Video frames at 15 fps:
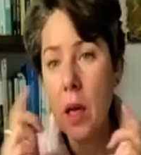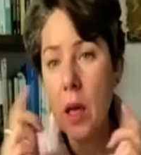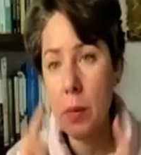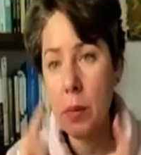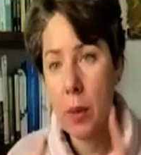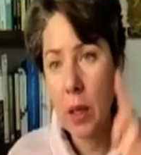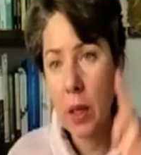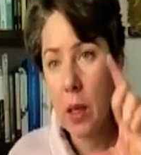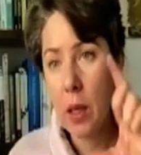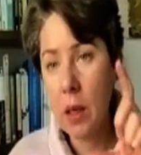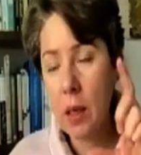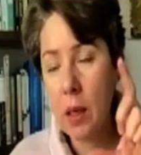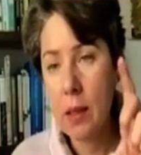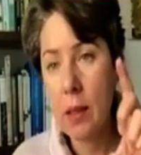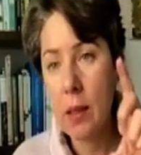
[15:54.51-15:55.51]

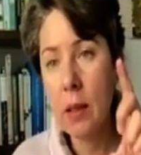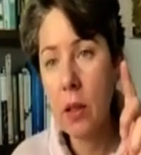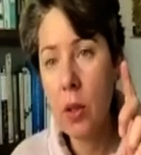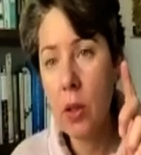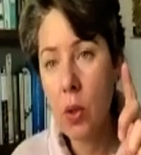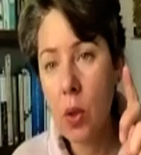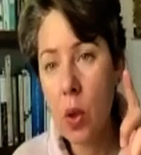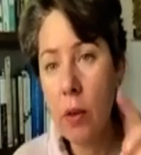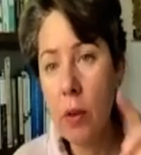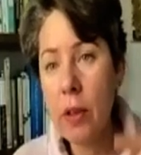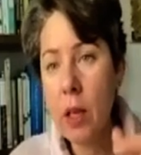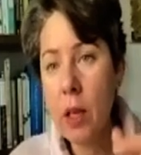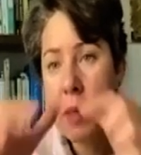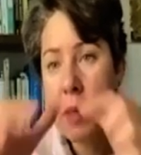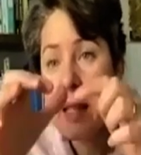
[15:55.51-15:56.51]
the single-use
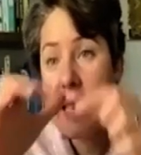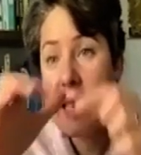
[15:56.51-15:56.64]
coffee cups.